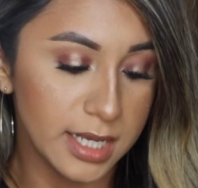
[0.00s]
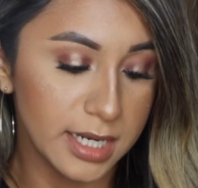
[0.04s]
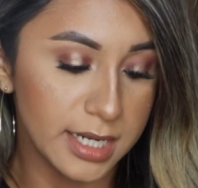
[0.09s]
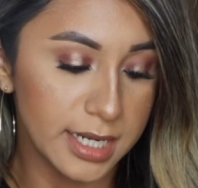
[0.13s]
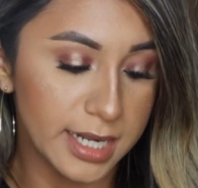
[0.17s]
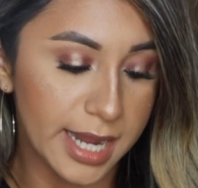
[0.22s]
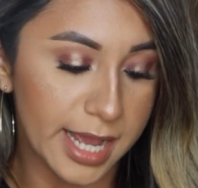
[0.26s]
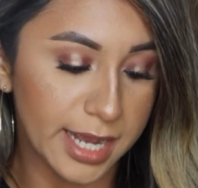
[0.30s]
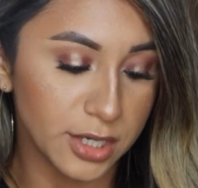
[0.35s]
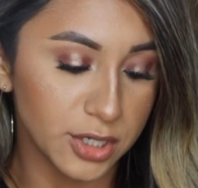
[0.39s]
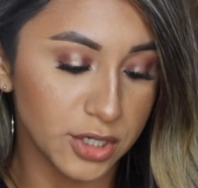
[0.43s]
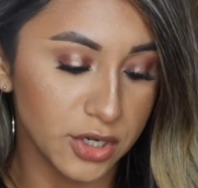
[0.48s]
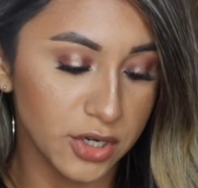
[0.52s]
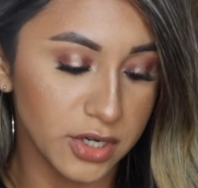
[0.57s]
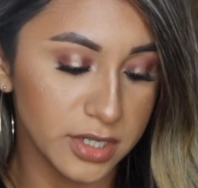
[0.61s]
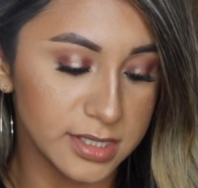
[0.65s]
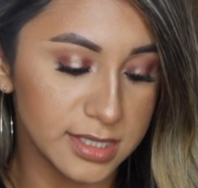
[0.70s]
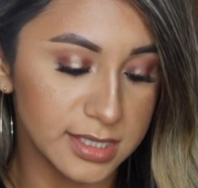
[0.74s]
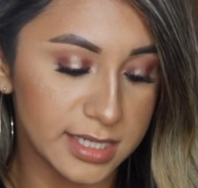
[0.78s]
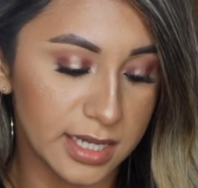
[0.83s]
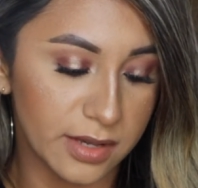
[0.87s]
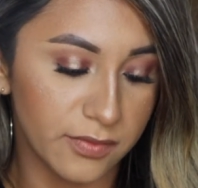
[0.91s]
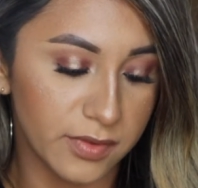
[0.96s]
Nectar
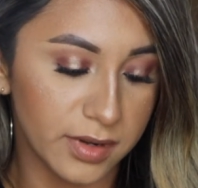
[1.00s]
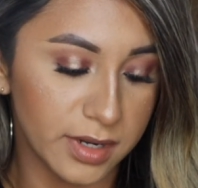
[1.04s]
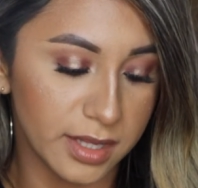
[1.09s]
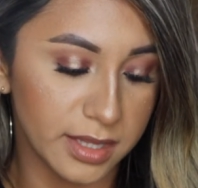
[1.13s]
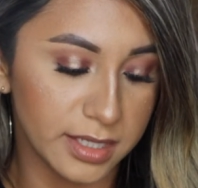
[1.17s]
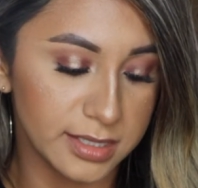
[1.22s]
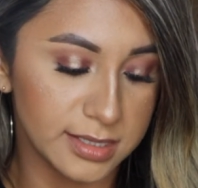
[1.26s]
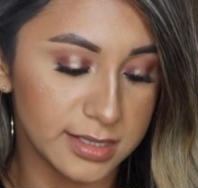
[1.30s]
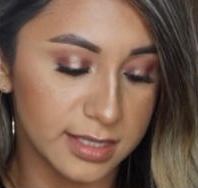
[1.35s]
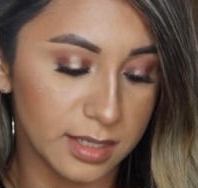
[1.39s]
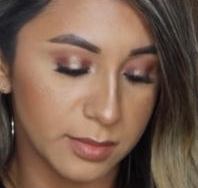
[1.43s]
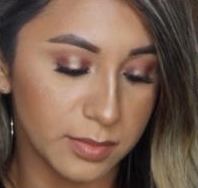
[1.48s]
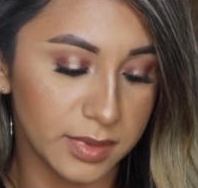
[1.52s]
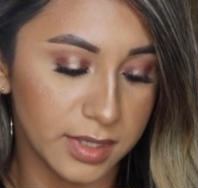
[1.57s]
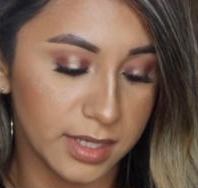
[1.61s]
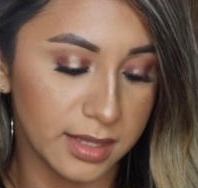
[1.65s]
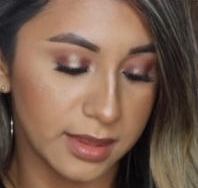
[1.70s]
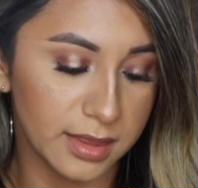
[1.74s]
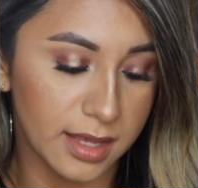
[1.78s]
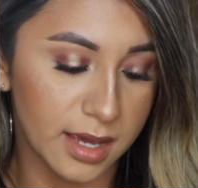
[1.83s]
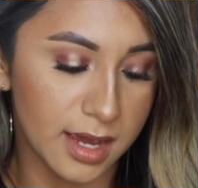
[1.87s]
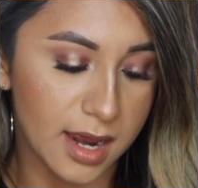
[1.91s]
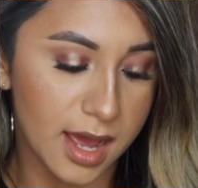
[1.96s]
is definitely
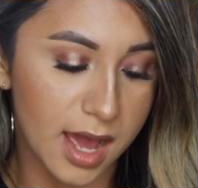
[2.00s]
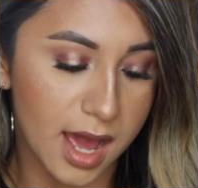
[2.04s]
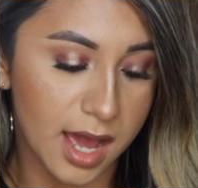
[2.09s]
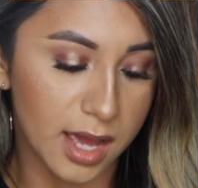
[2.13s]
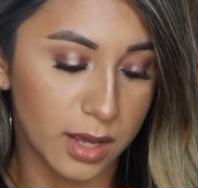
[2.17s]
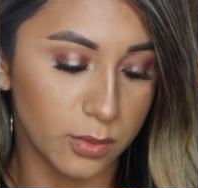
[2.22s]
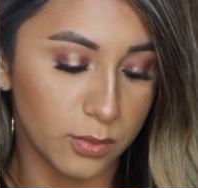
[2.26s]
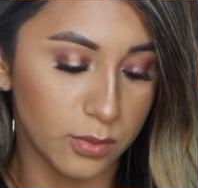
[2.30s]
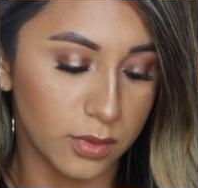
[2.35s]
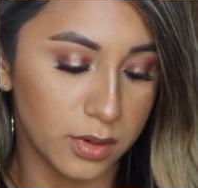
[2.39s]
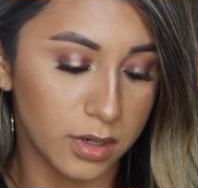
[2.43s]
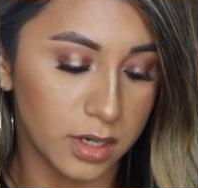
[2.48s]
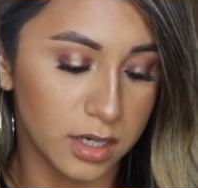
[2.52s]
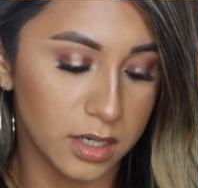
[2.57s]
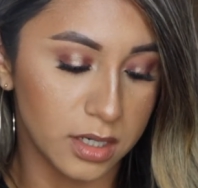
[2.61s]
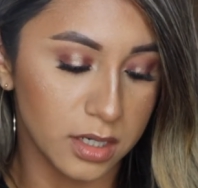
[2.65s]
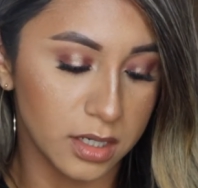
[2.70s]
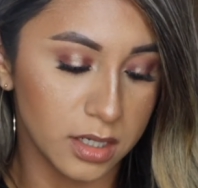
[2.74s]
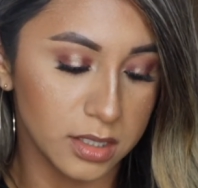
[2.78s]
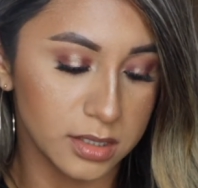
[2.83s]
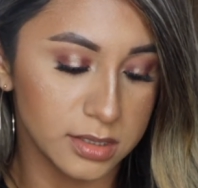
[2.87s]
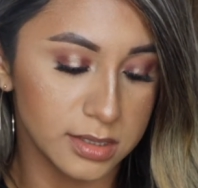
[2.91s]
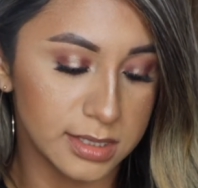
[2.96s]
something that I would
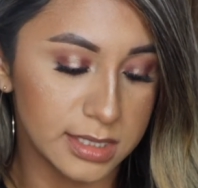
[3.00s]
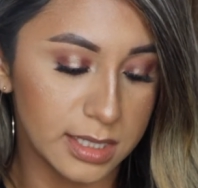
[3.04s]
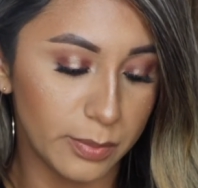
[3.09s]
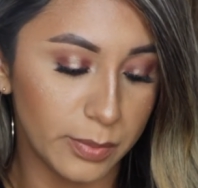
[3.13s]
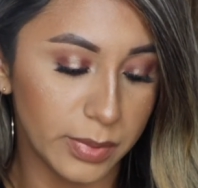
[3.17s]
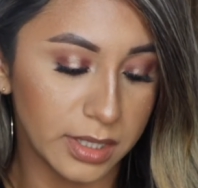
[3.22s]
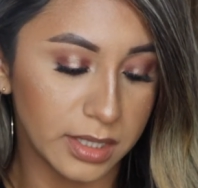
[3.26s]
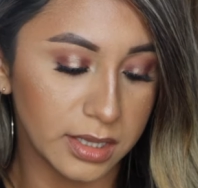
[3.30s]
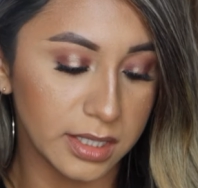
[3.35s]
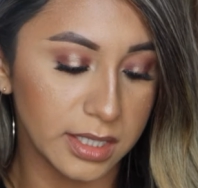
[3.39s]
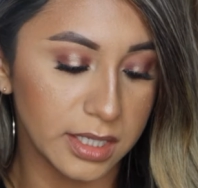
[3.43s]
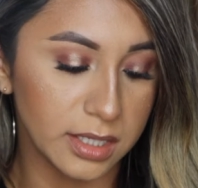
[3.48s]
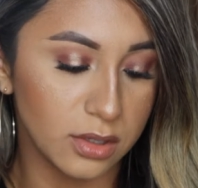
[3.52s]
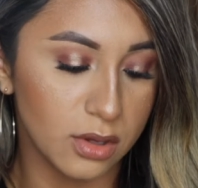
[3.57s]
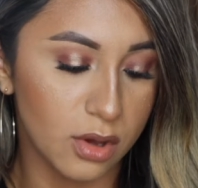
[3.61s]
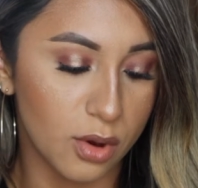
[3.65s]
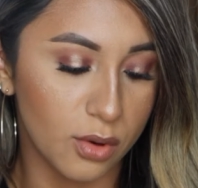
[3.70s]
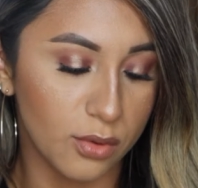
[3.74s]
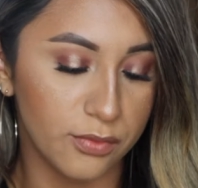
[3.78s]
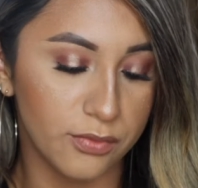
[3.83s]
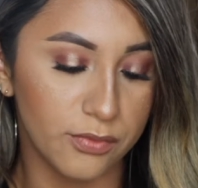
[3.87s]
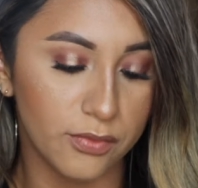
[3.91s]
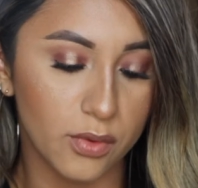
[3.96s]
typically
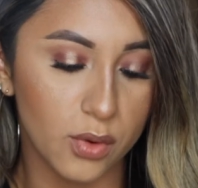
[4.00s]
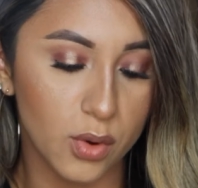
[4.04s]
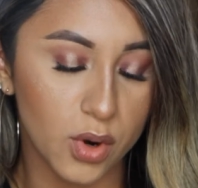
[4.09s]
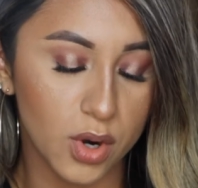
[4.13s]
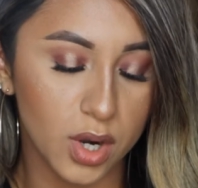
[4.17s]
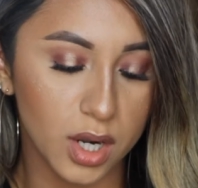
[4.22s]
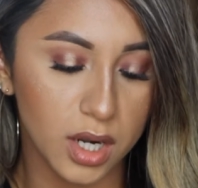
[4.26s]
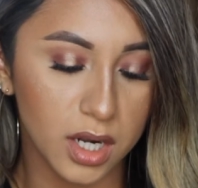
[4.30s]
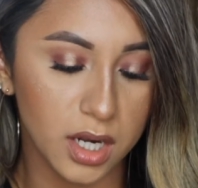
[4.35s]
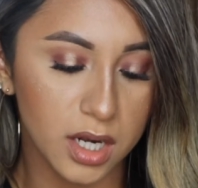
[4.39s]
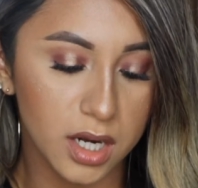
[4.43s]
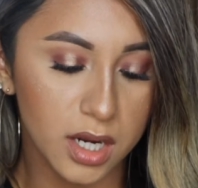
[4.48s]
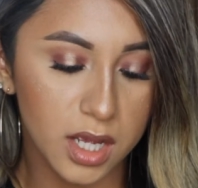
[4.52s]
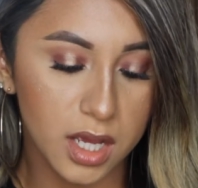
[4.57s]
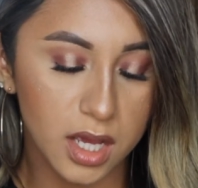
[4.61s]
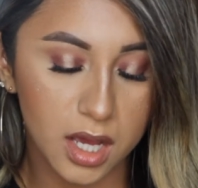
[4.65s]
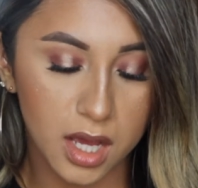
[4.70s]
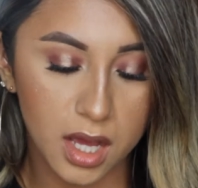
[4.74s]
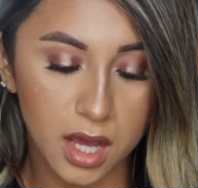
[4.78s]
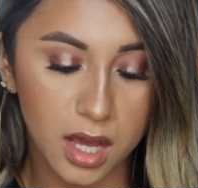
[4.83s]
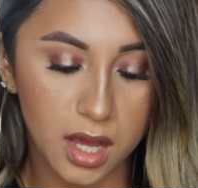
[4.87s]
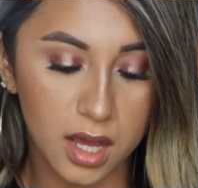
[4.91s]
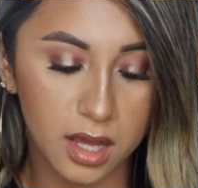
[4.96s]
go for,
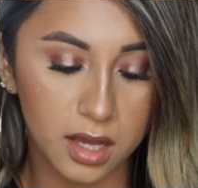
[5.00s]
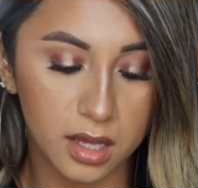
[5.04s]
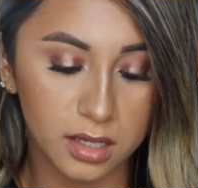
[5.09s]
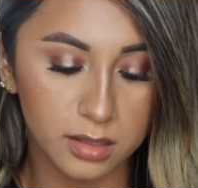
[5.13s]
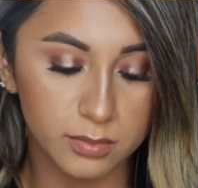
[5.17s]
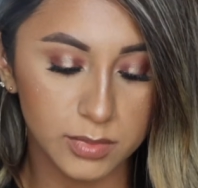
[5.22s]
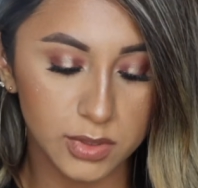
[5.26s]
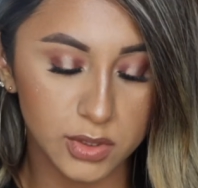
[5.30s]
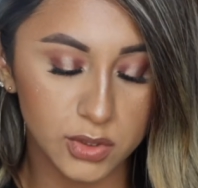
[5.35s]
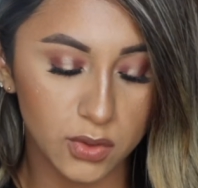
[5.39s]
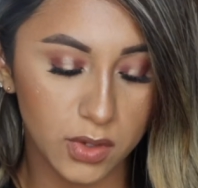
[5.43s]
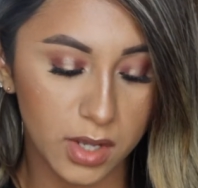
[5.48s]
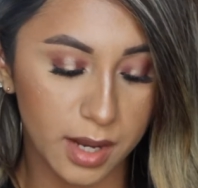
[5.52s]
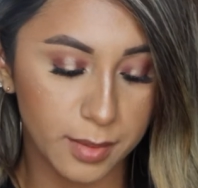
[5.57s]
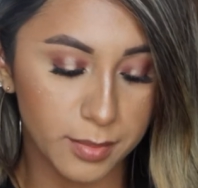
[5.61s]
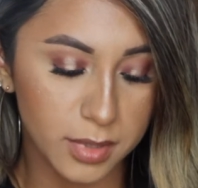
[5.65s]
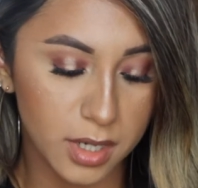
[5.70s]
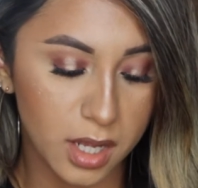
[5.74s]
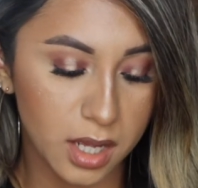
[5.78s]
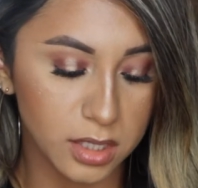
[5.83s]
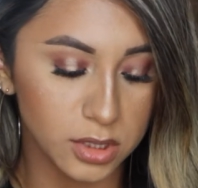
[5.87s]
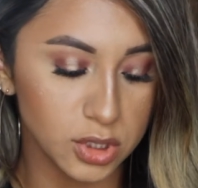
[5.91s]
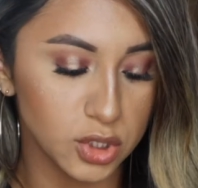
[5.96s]
so I'm
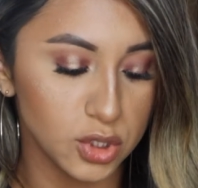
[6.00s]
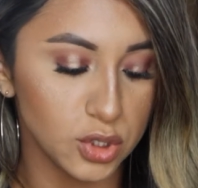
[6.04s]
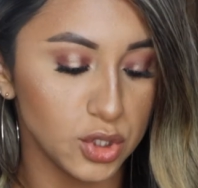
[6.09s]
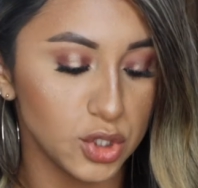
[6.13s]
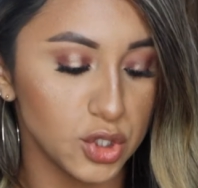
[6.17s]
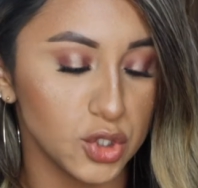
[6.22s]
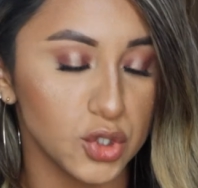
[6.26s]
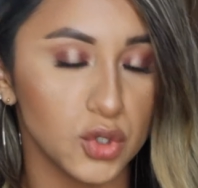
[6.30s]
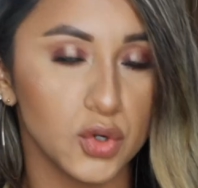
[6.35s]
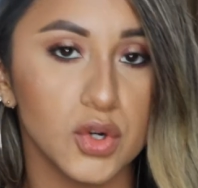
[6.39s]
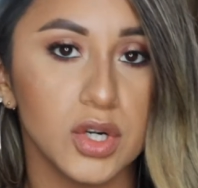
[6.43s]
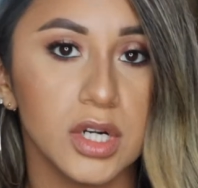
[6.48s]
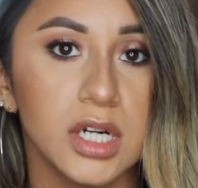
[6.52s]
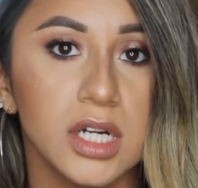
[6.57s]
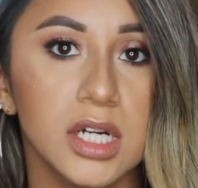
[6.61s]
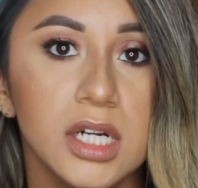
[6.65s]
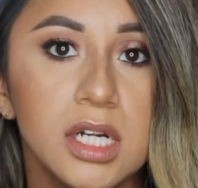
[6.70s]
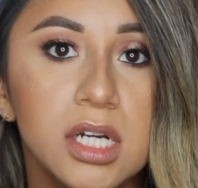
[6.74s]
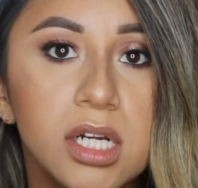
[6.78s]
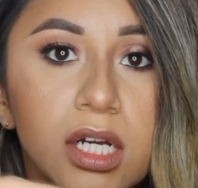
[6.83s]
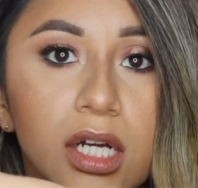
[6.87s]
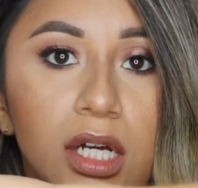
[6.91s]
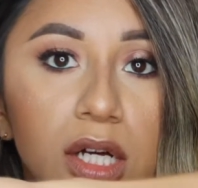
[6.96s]
not too sure
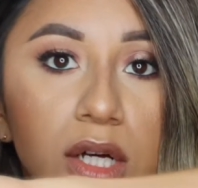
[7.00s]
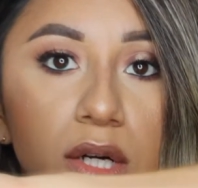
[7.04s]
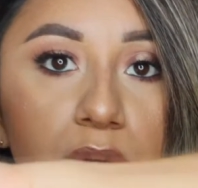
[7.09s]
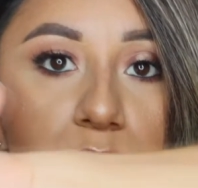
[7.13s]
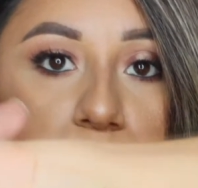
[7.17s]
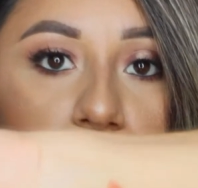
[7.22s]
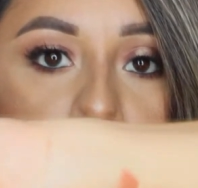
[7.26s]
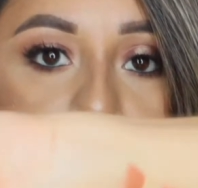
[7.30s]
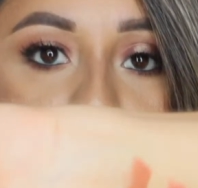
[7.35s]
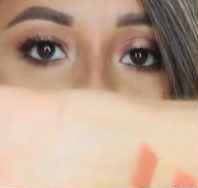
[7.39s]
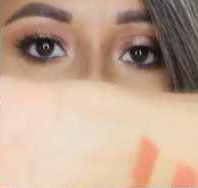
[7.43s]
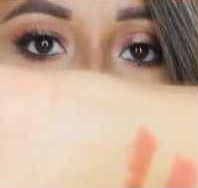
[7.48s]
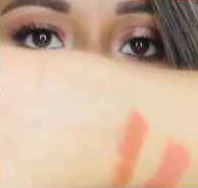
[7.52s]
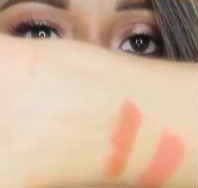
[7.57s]
which